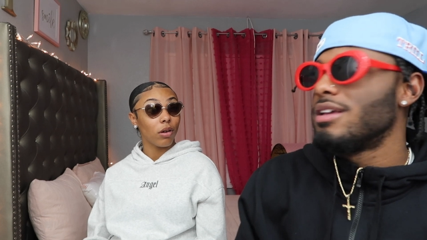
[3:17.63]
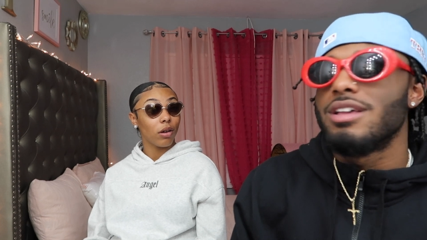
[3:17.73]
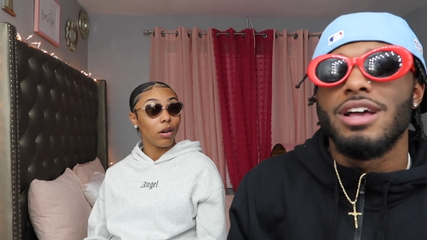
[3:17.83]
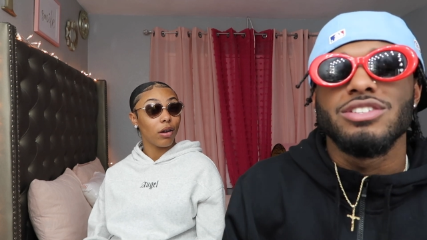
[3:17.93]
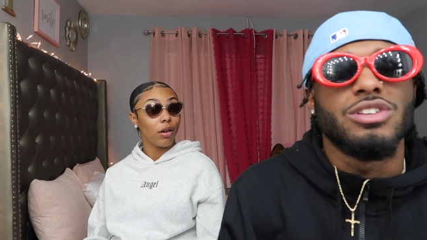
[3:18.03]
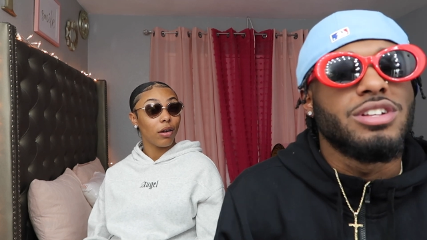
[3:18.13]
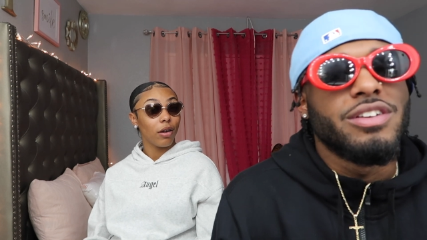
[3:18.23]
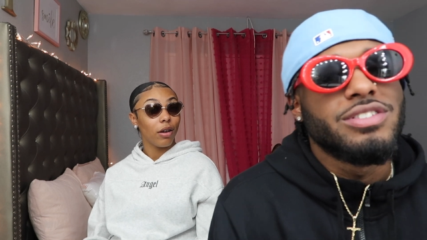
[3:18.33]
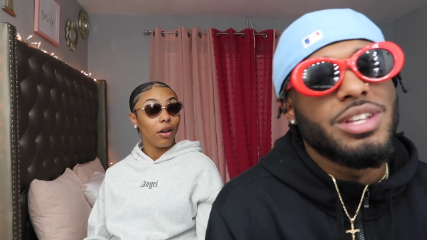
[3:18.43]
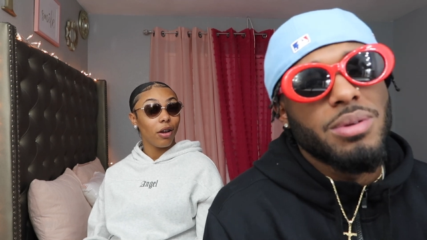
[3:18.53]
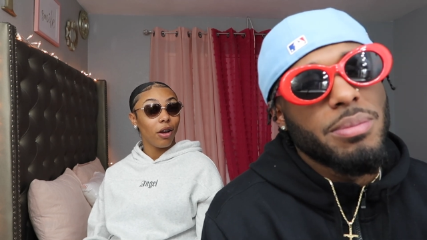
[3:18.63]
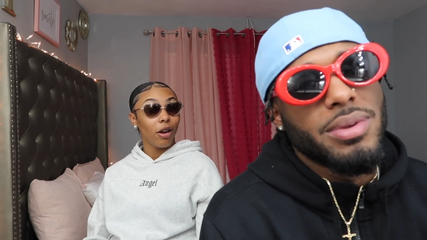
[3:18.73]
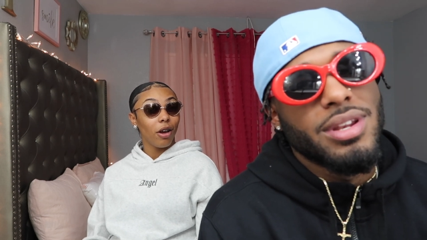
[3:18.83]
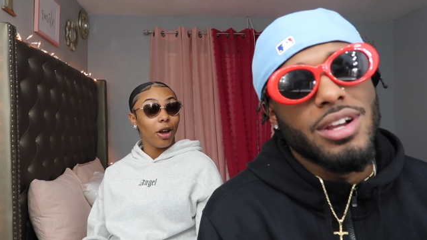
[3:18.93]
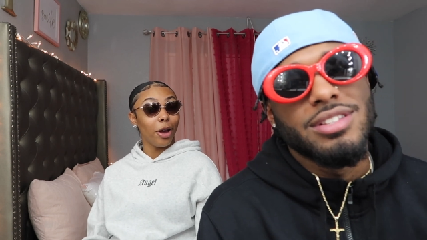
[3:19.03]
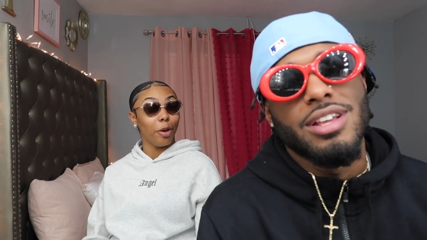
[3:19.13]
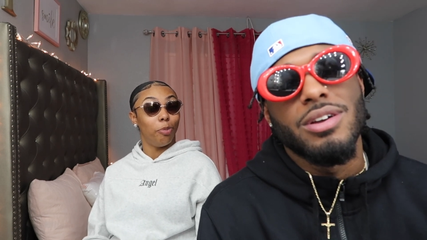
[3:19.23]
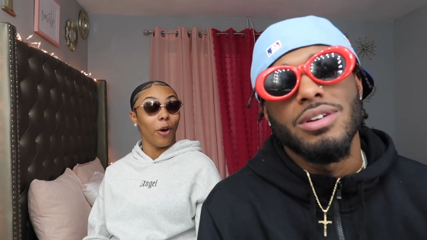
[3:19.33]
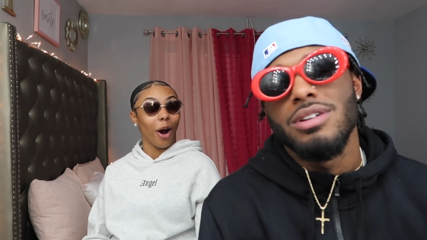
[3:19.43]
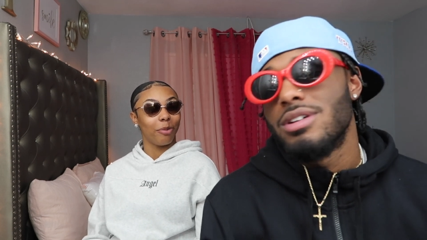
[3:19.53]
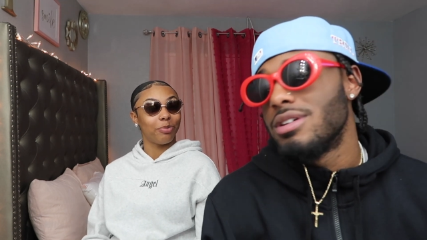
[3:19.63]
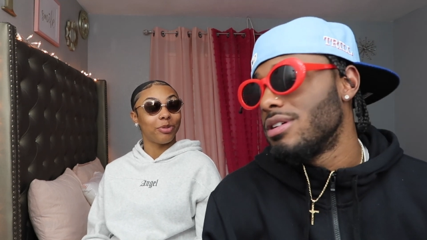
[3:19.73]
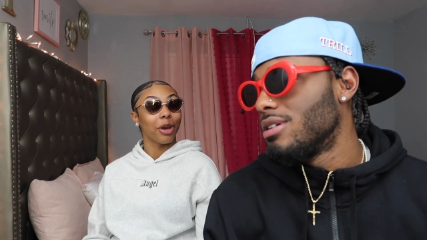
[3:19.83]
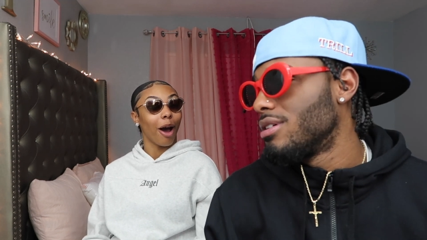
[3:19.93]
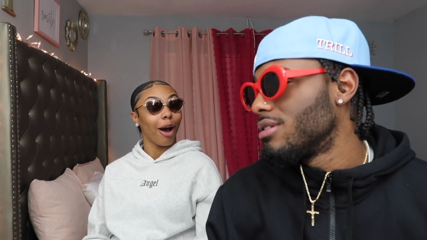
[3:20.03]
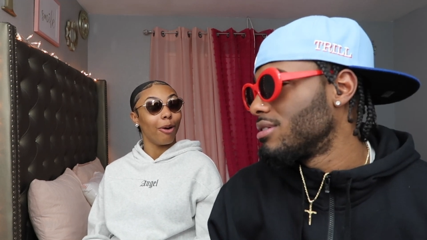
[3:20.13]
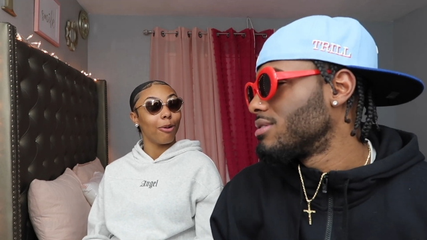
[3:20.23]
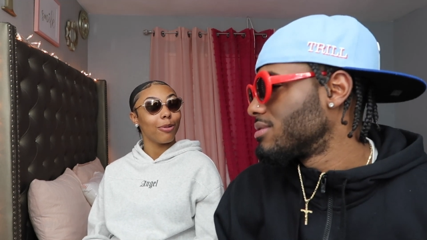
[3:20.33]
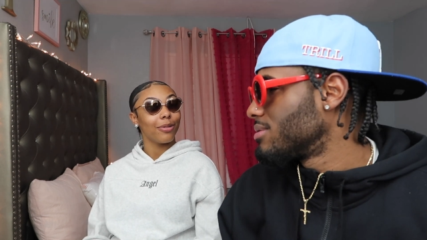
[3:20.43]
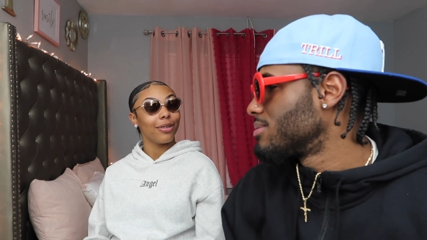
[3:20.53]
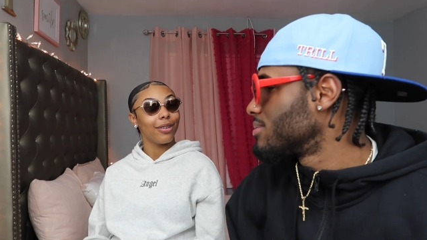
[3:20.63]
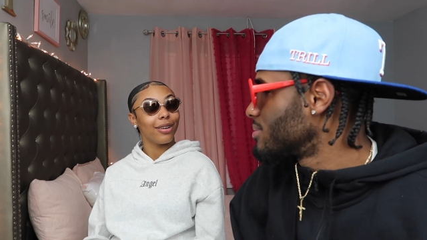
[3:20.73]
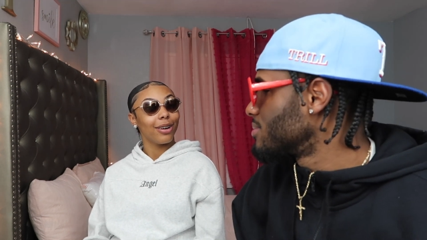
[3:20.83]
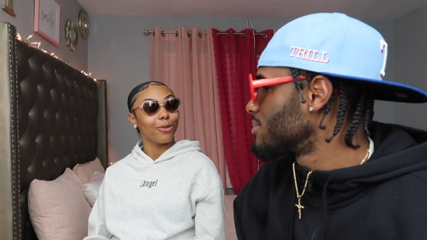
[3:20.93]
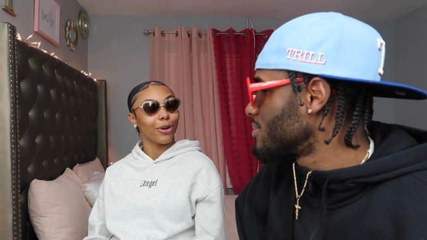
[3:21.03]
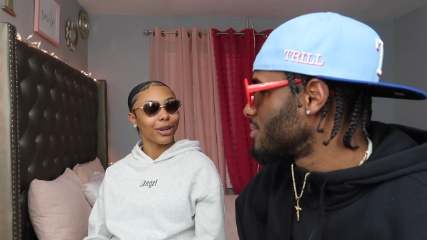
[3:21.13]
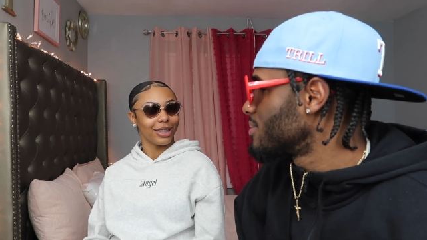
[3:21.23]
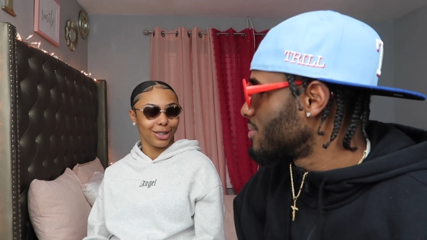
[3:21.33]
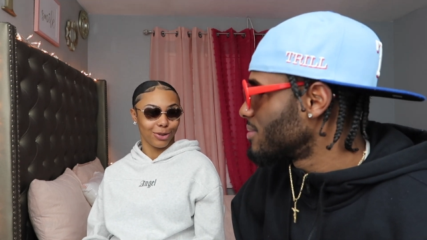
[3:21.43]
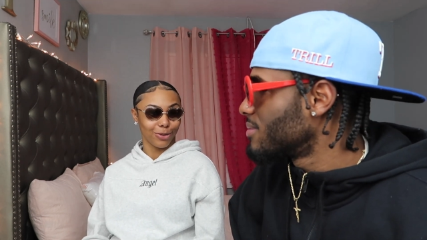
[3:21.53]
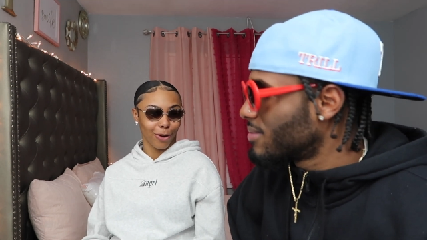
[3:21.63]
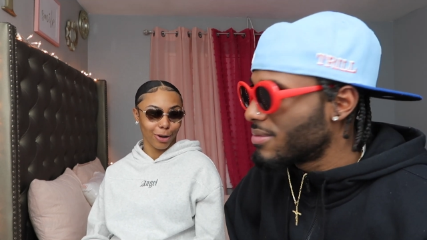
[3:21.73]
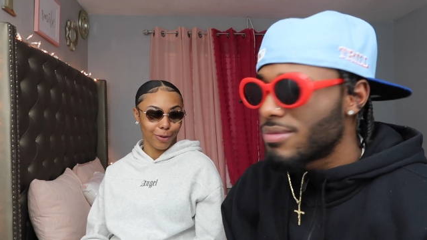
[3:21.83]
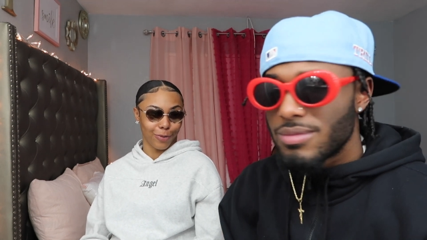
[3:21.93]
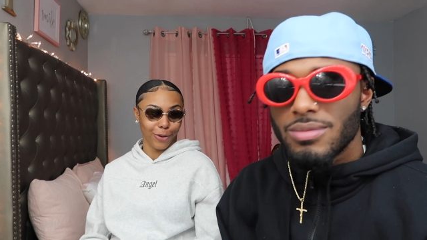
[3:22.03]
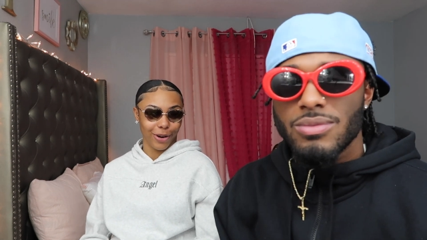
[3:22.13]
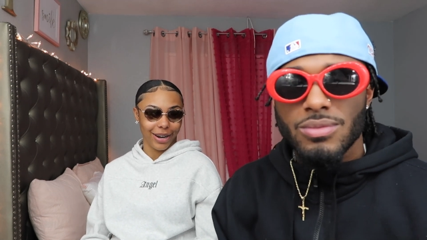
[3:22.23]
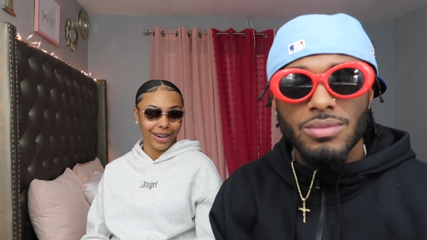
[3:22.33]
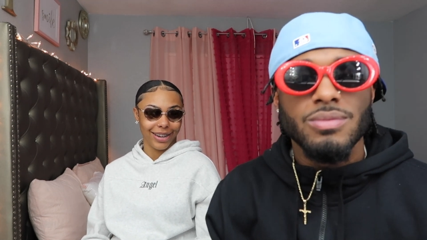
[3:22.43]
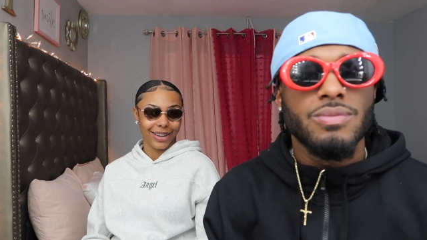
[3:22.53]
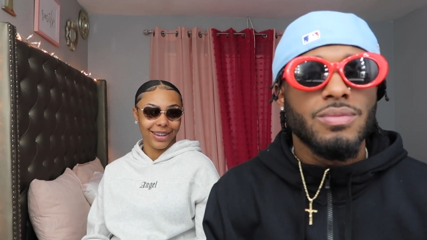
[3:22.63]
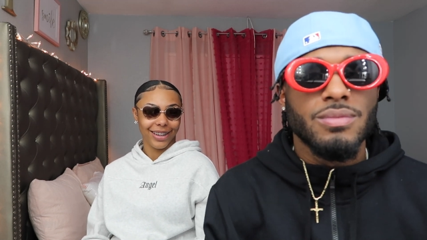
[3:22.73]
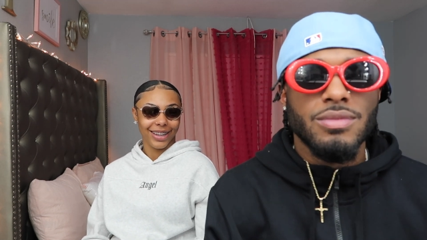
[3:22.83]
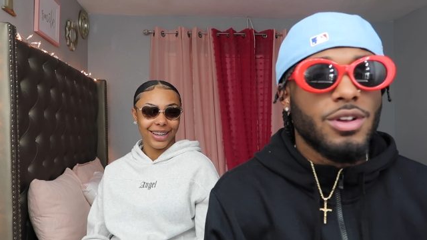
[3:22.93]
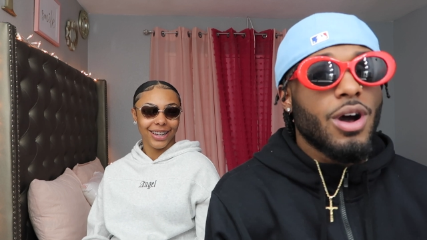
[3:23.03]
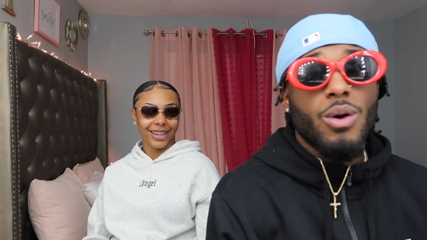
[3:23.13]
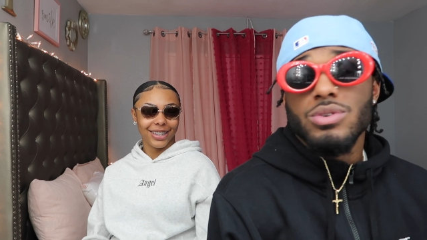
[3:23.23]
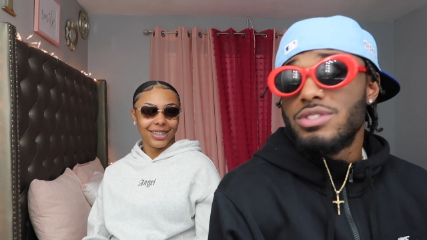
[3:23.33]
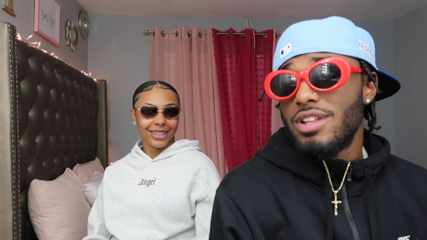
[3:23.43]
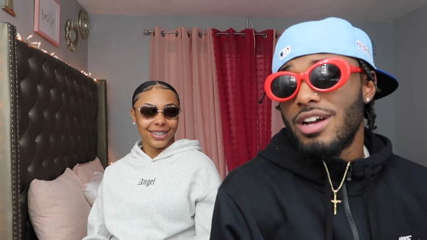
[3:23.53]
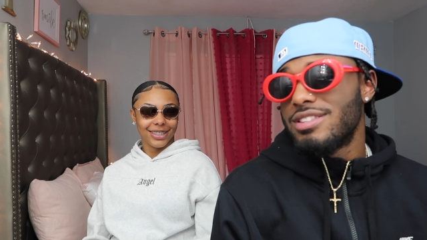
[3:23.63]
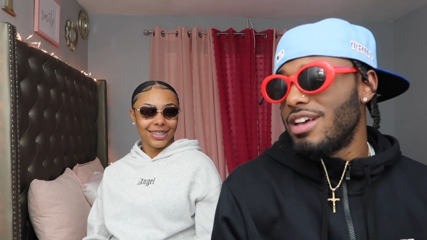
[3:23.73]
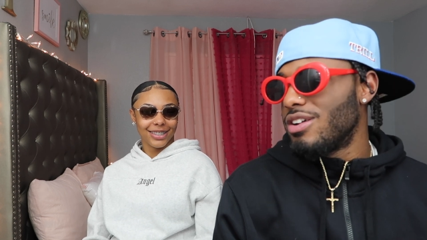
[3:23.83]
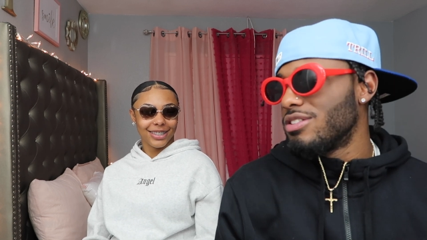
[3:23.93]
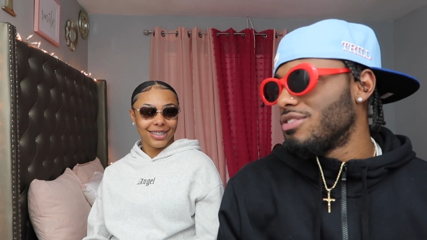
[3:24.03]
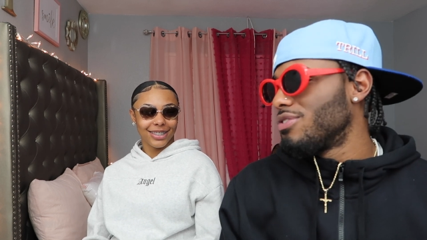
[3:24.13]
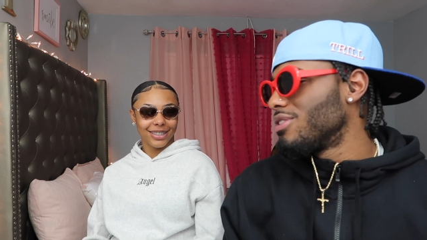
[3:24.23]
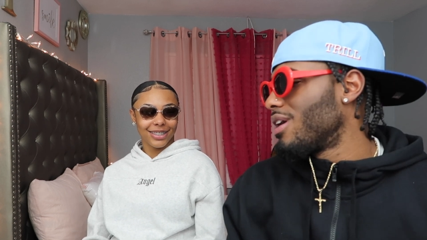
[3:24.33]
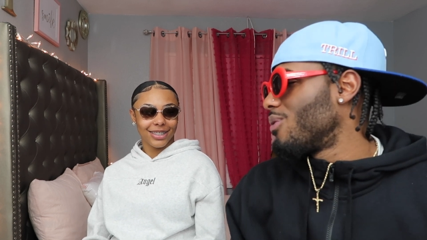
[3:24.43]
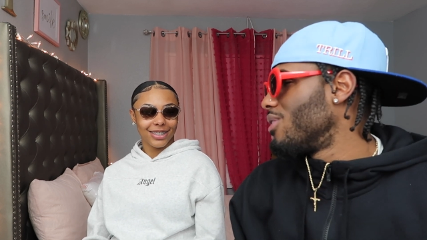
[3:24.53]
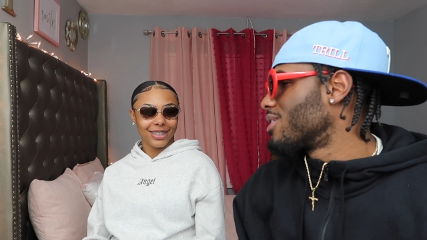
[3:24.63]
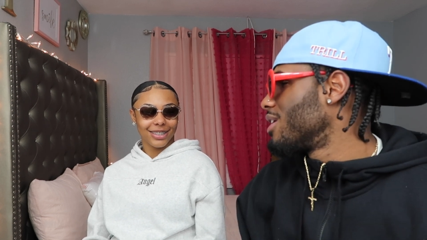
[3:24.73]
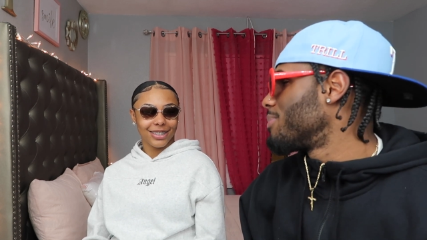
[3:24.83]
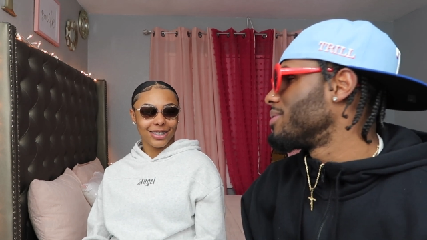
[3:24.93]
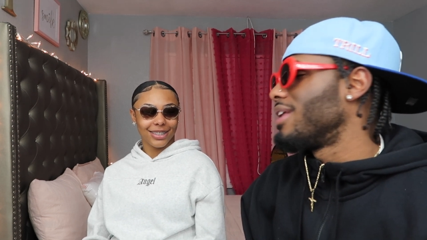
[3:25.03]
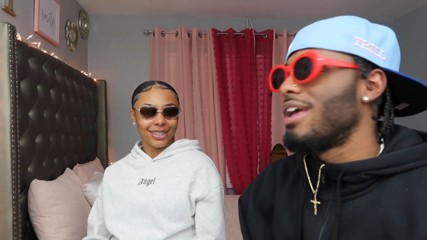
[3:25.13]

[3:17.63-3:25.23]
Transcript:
Speaker 1: That's the only every time I've been knocked out. It
Speaker 2: popped out. Where did you go look for it?
Speaker 1: No, I was knocked out on the floor. I woke up and the